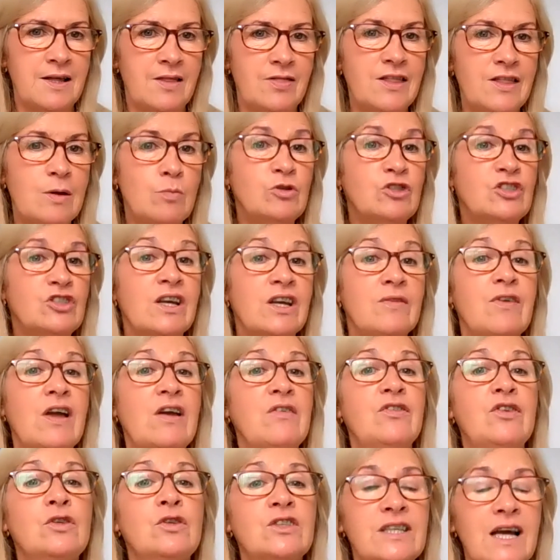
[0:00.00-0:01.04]
they would give you,
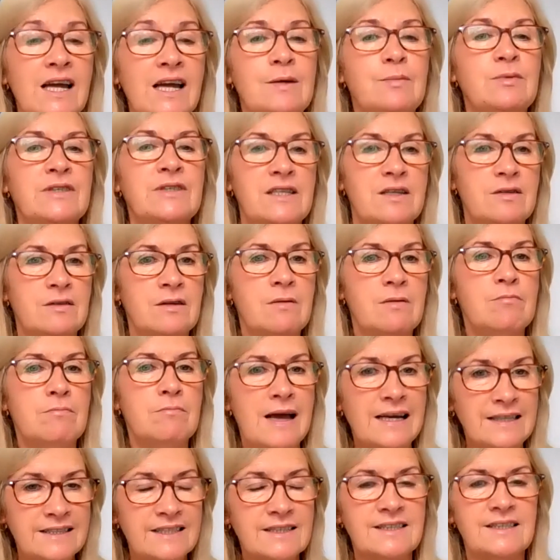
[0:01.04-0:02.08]
if you typed in
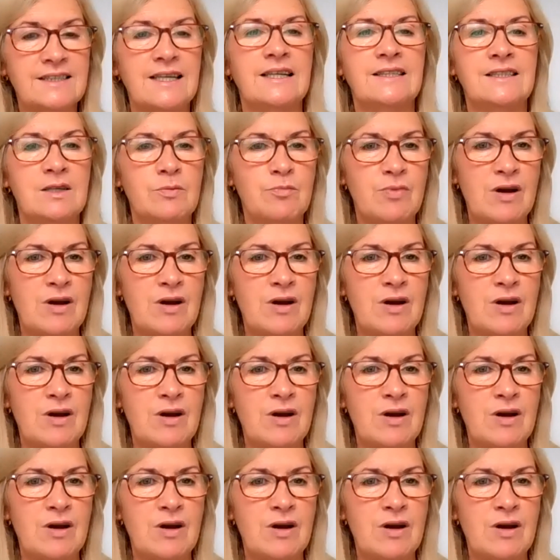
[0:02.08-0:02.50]
metastatic